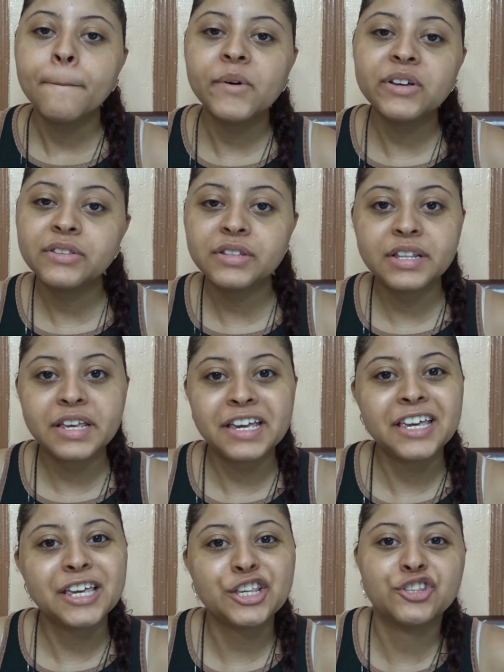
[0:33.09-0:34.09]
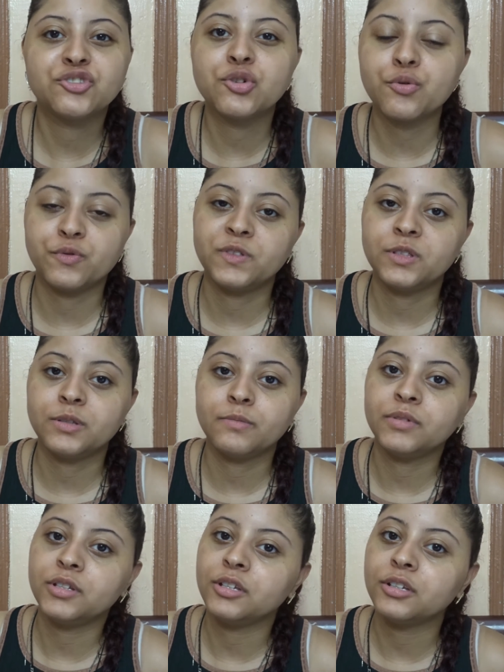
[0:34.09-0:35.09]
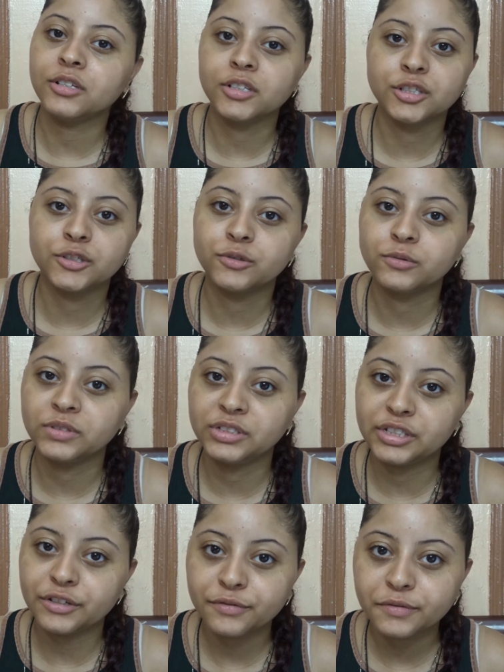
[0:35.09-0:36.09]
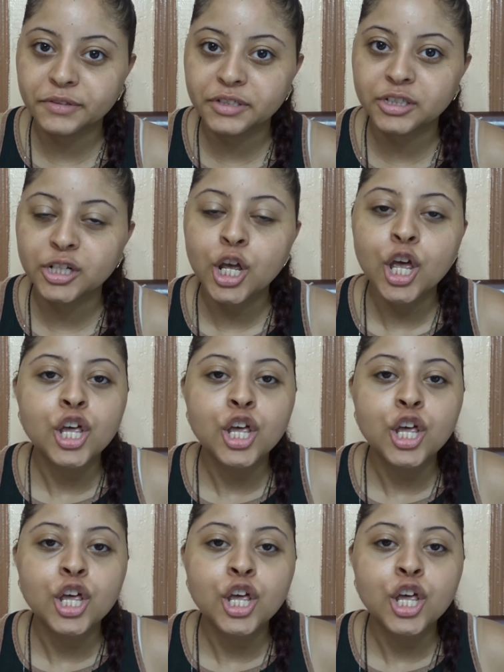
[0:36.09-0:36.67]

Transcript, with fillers: but today is going to be a little different.